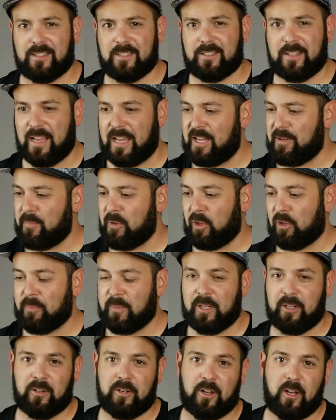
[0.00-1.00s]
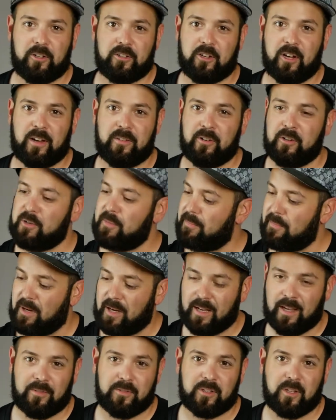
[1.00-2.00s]
It's just an 8mm nut driver. You
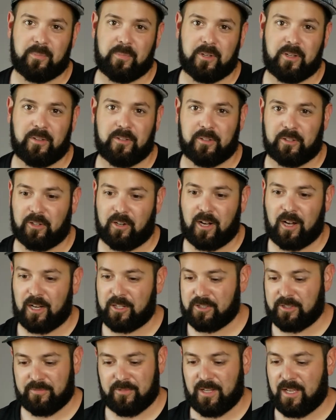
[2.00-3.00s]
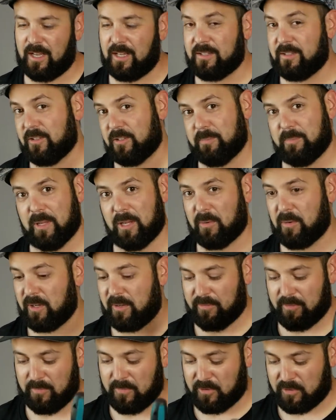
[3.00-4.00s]
might have something in the garage. If not, just pick one
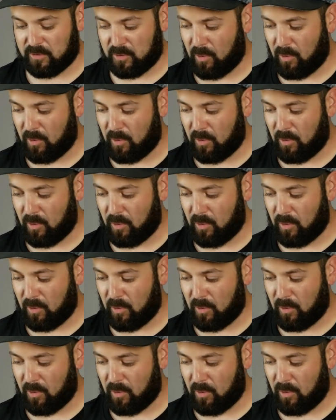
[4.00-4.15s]
up from the